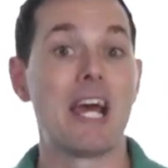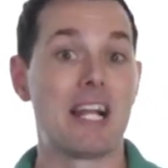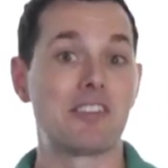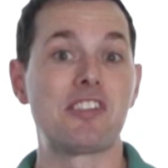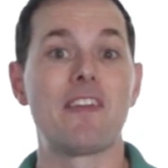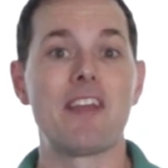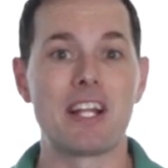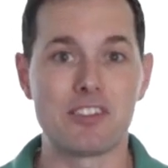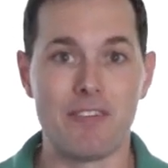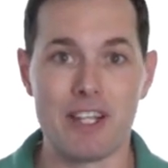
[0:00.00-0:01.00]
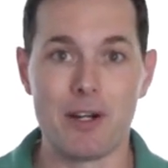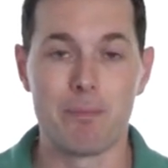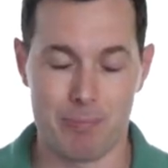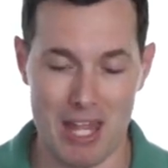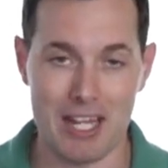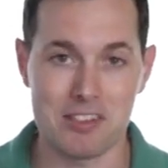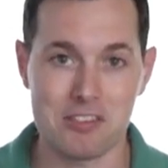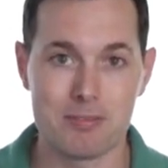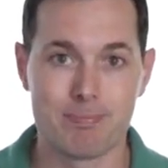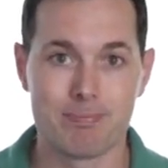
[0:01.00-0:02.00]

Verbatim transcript: and I'll see you in the next video. Thanks.